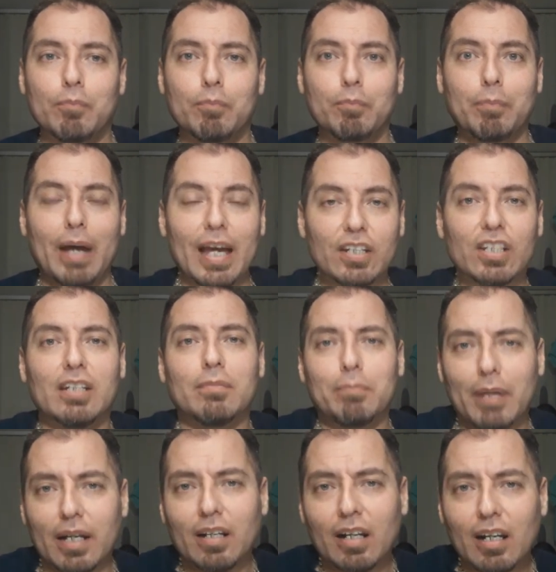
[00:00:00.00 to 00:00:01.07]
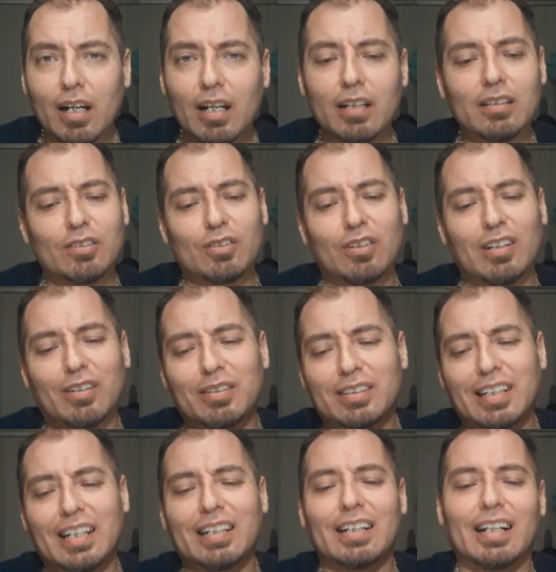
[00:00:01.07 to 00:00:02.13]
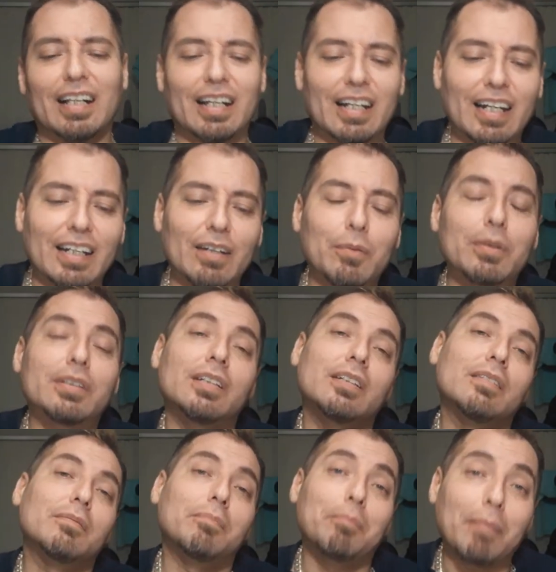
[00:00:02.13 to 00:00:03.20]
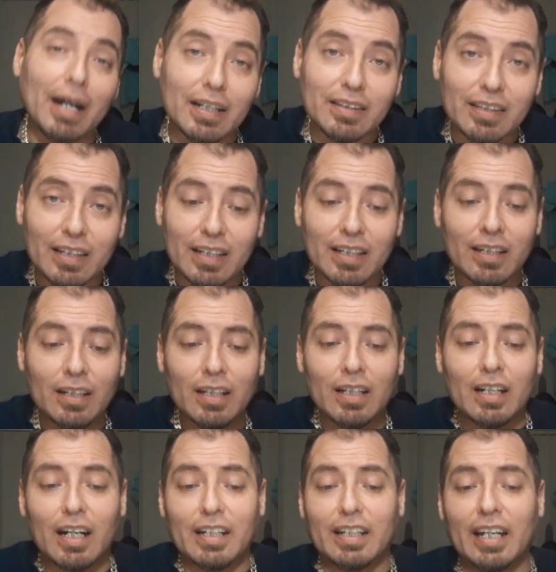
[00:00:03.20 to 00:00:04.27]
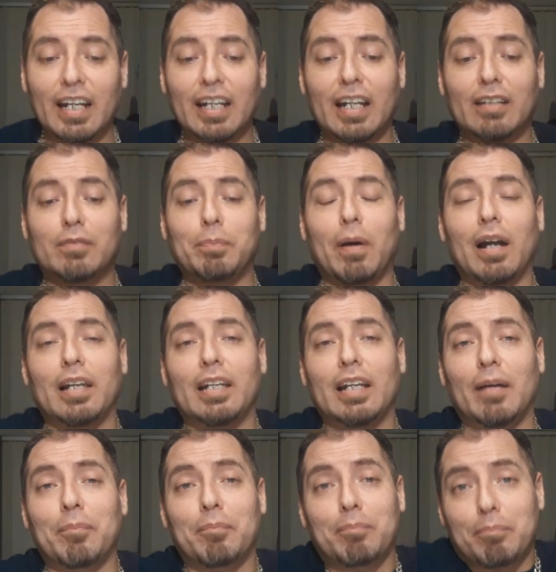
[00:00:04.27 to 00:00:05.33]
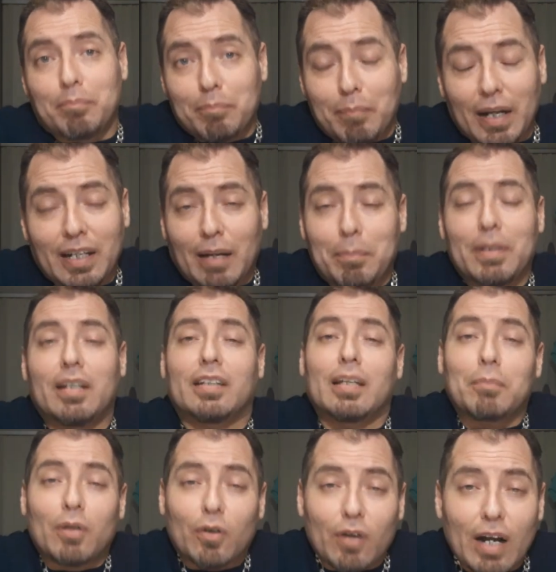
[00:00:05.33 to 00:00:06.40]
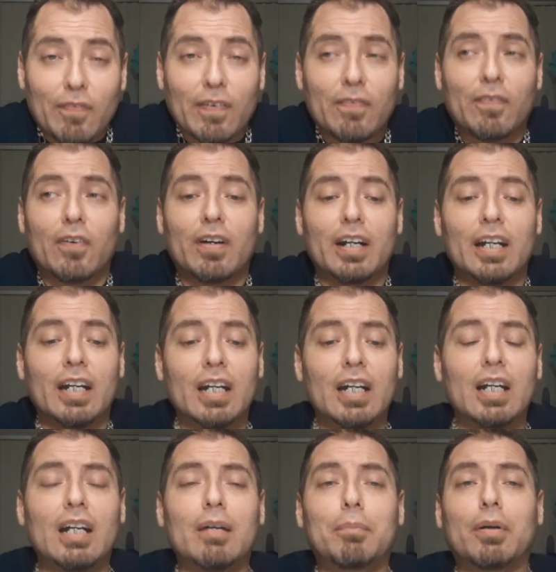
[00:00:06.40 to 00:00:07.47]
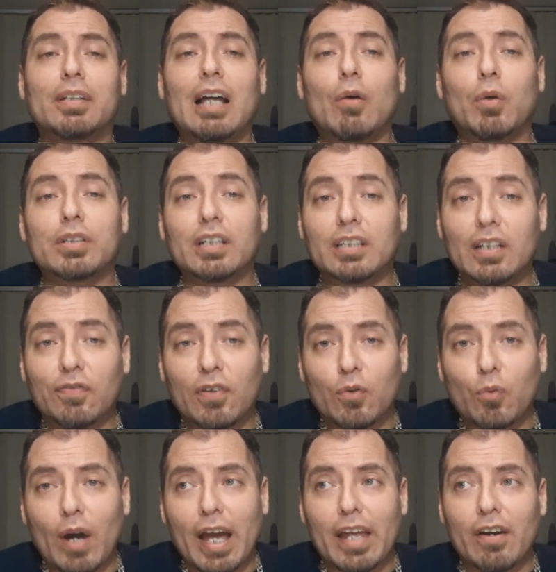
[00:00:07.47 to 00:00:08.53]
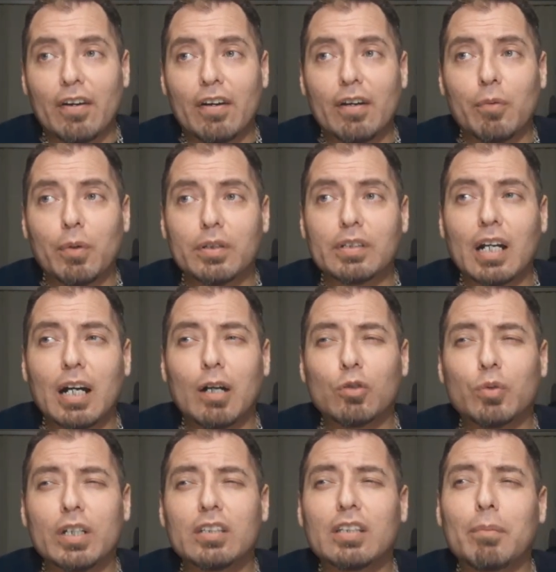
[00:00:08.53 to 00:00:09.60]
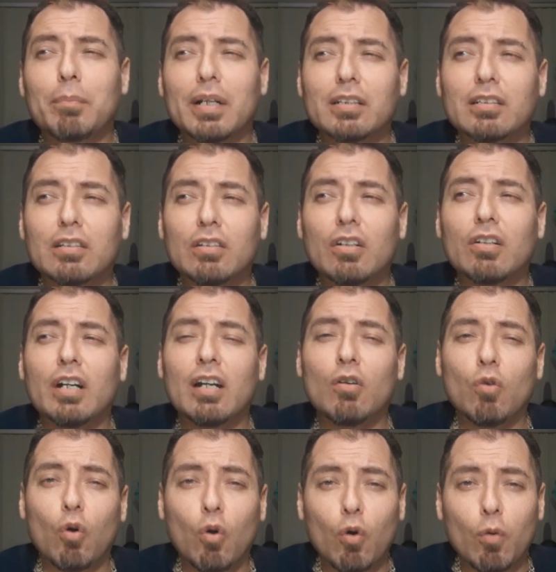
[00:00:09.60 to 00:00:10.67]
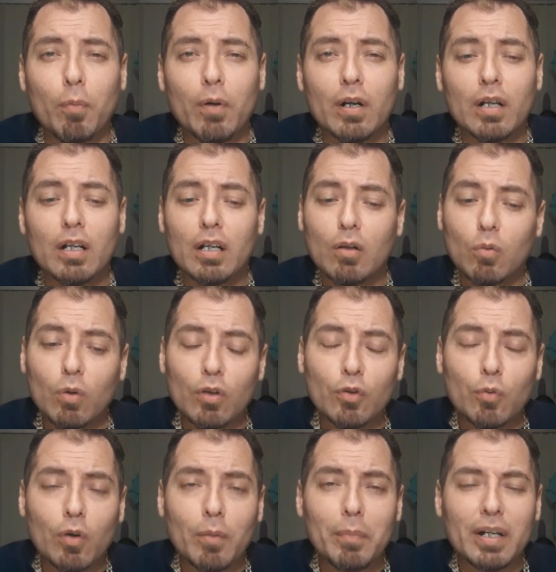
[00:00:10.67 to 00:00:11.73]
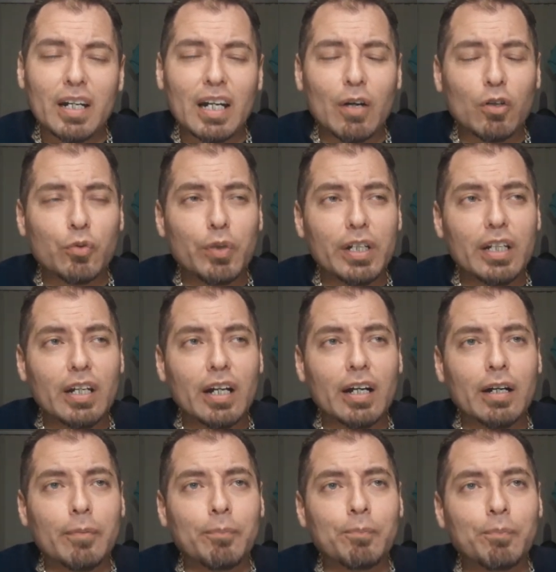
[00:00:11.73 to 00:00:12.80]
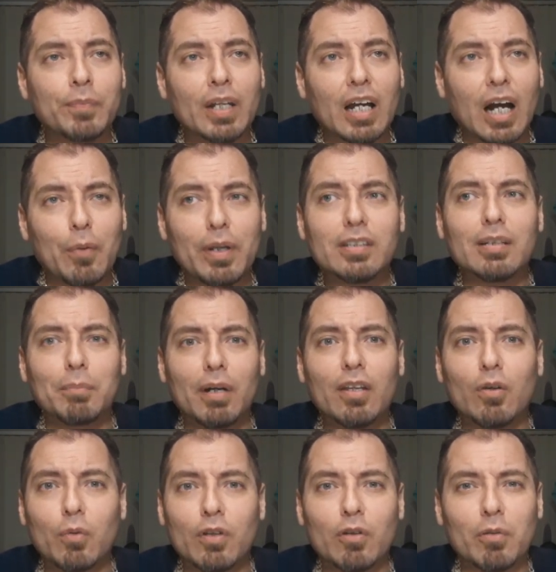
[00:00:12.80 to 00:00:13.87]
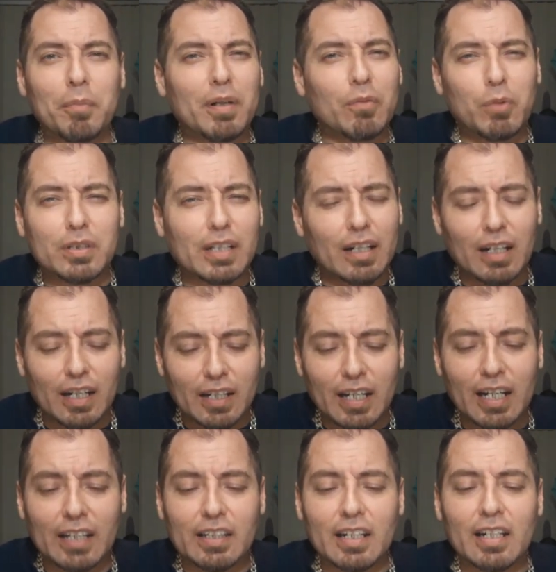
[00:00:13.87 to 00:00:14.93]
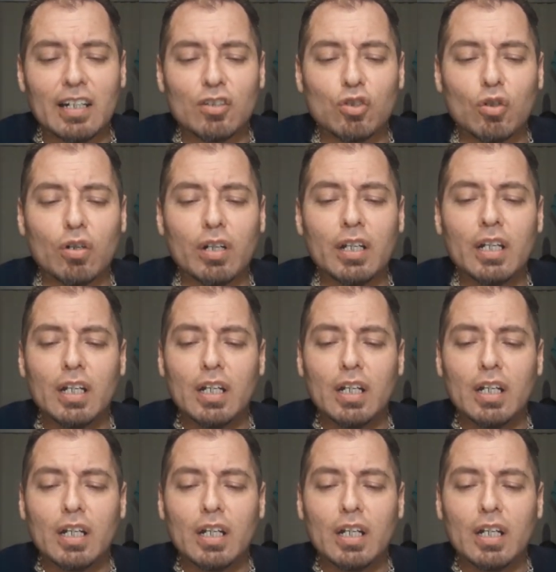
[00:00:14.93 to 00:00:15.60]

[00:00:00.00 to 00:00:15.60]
bashing men a lot. So I was like it wasn't my thing. Again, it's probably might not be the demographic for it, but that was a different writer. It was I was reading some Messner and Loeb Wonder Woman, and I was reading I read some other Wonder Woman, which I didn't enjoy.